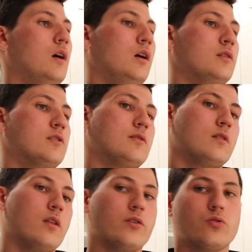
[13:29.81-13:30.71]
which is
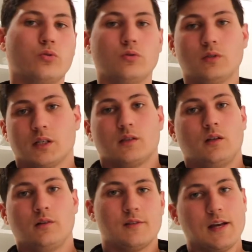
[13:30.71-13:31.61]
another cool
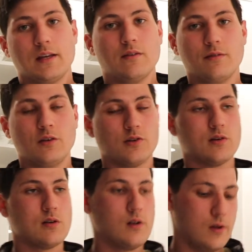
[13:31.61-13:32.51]
little techie
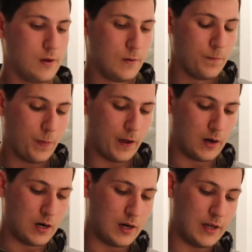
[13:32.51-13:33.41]
feature.
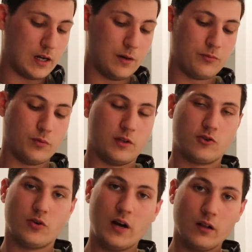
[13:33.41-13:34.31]
It comes with
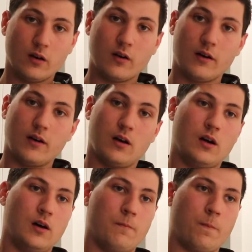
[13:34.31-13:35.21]
trailer
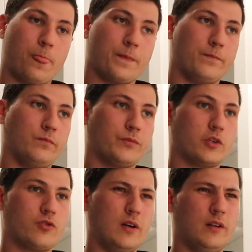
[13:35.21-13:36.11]

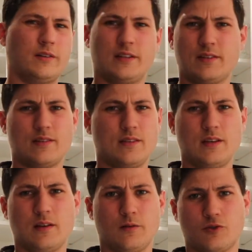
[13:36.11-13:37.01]

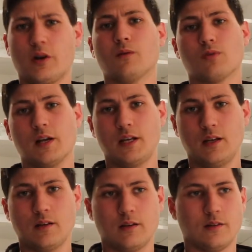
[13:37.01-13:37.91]
distancing or trailer
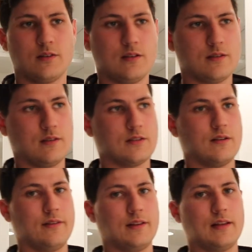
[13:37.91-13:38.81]
braking assist and stuff like